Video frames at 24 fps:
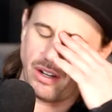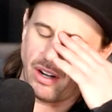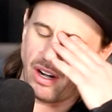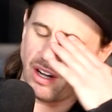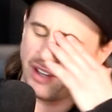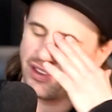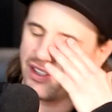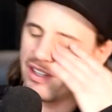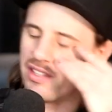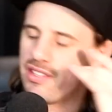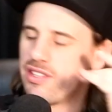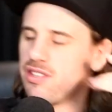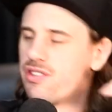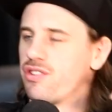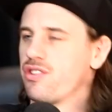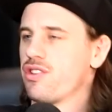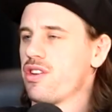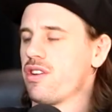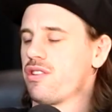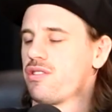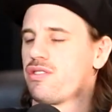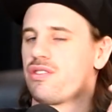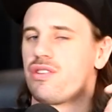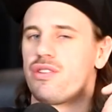God, this is
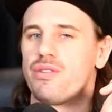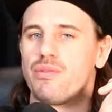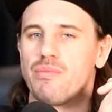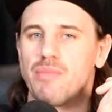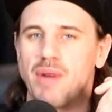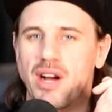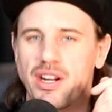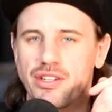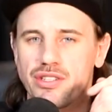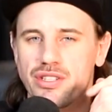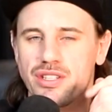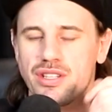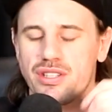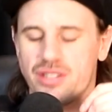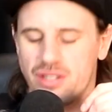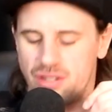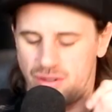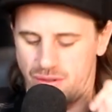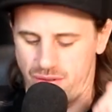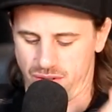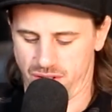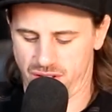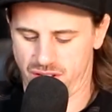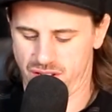just too much. This
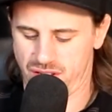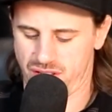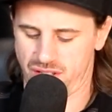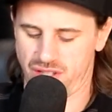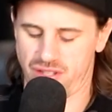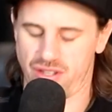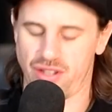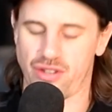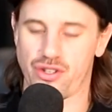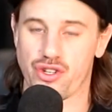is